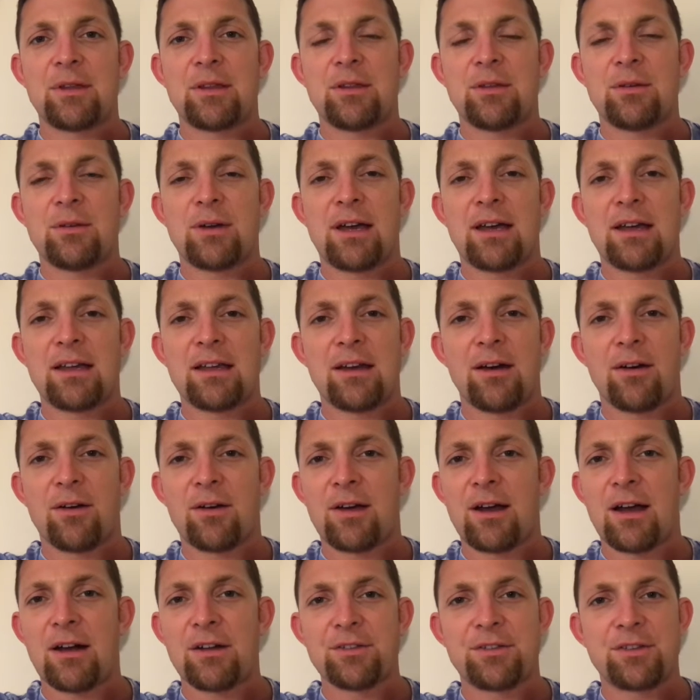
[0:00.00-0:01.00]
you
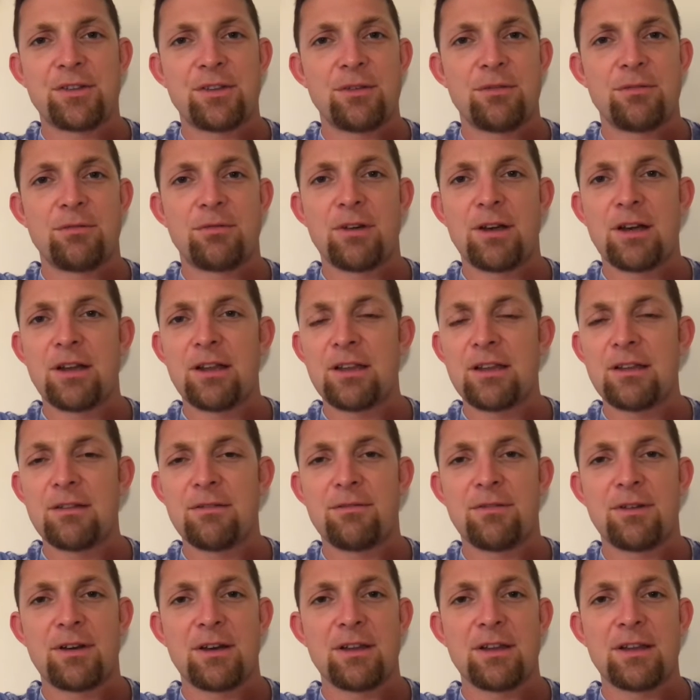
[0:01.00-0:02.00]
or else you really,
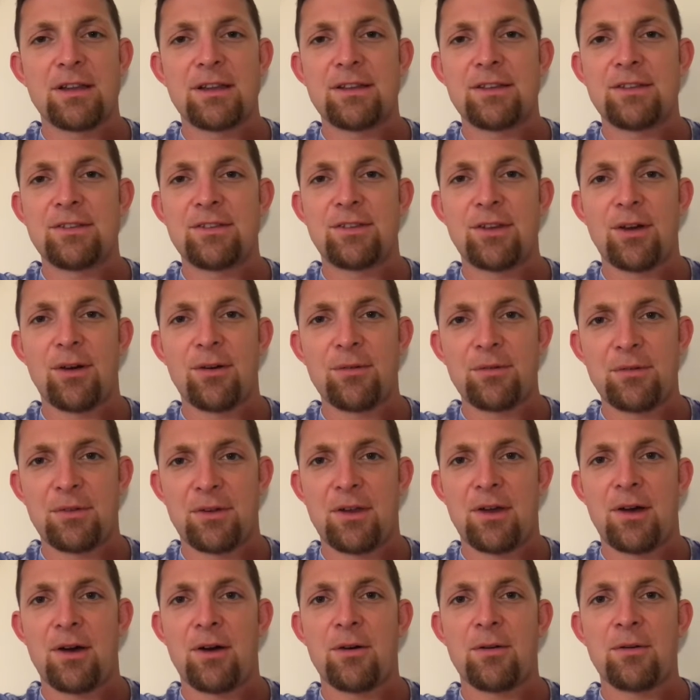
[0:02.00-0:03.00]
really don't
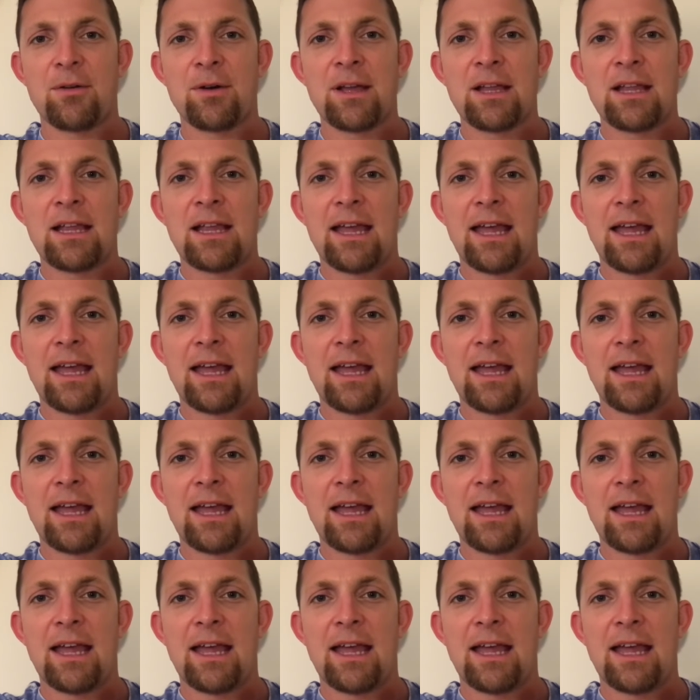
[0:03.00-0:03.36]
know.